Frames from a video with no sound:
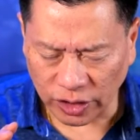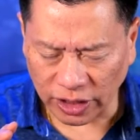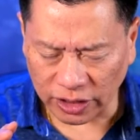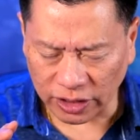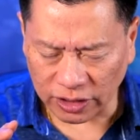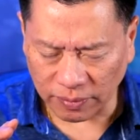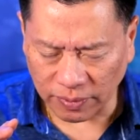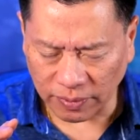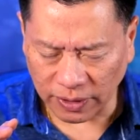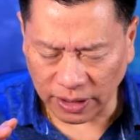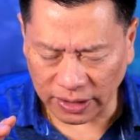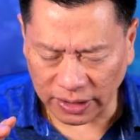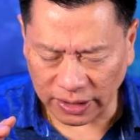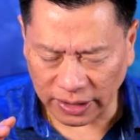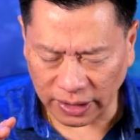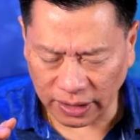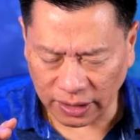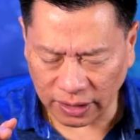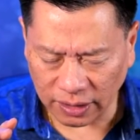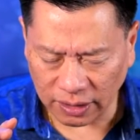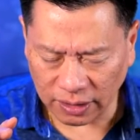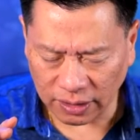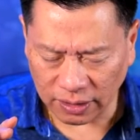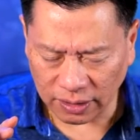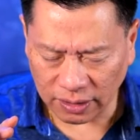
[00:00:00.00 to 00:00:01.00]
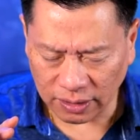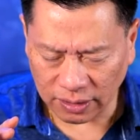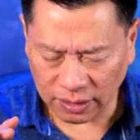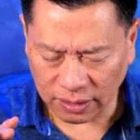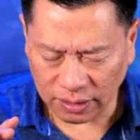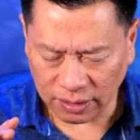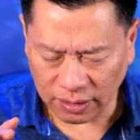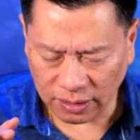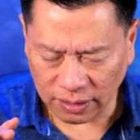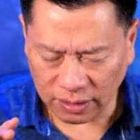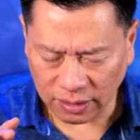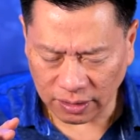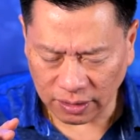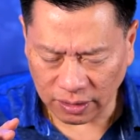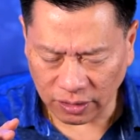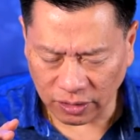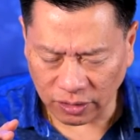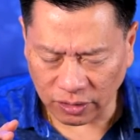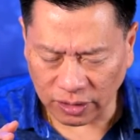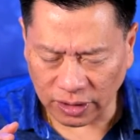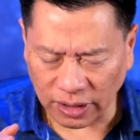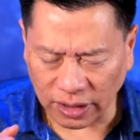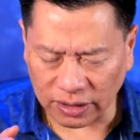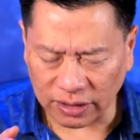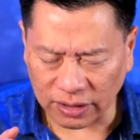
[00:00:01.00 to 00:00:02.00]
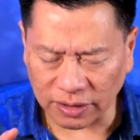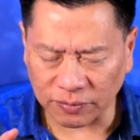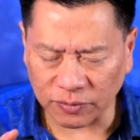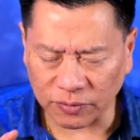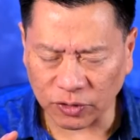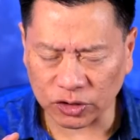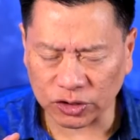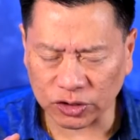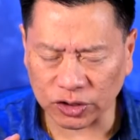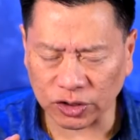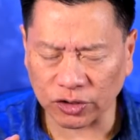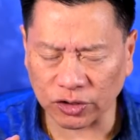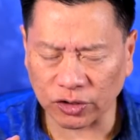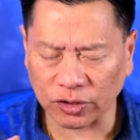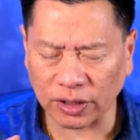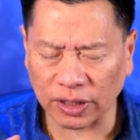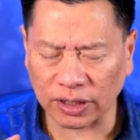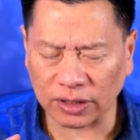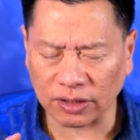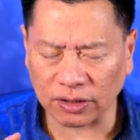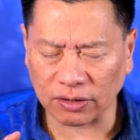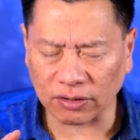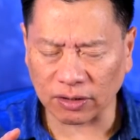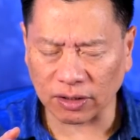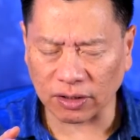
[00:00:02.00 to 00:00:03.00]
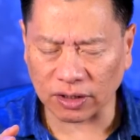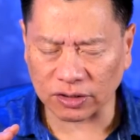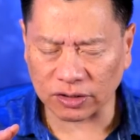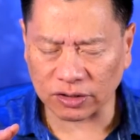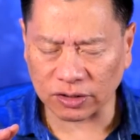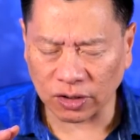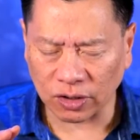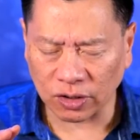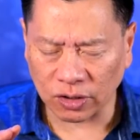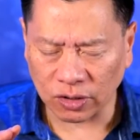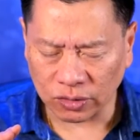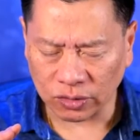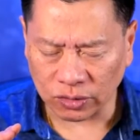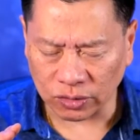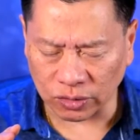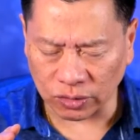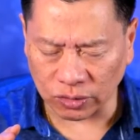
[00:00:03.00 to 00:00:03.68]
You're not the body. You're not the emotion. You're not the thoughts.